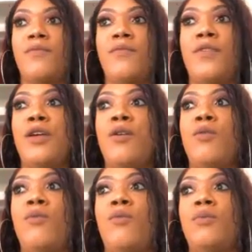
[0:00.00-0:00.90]

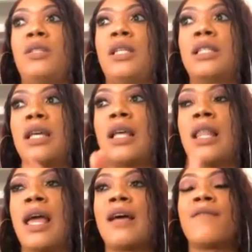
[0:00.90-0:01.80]
feel
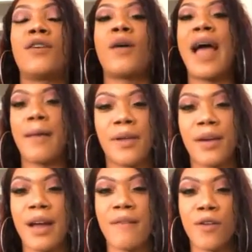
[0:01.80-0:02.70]
like I feel
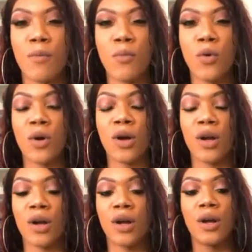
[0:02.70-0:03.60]
happier. I feel more
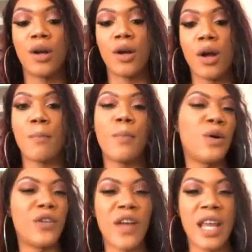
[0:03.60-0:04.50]

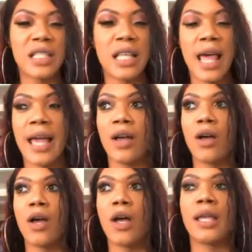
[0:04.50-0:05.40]
motivated to like
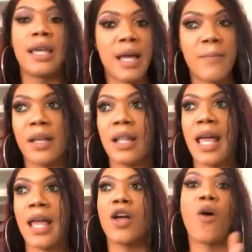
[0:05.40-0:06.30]
get up and like
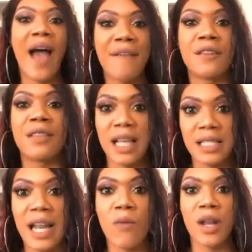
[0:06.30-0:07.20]
go after things
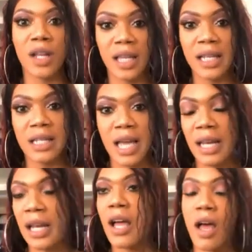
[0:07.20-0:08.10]
that I want to get done
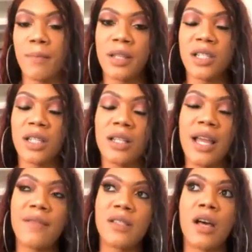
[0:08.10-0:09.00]
and accomplish in
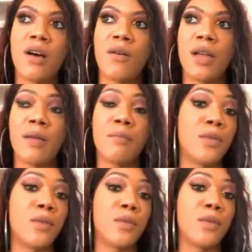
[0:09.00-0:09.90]
life. So, in
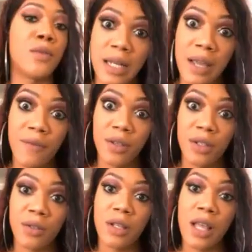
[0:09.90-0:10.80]
music, I definitely
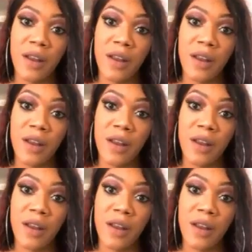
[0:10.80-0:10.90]
do a lot of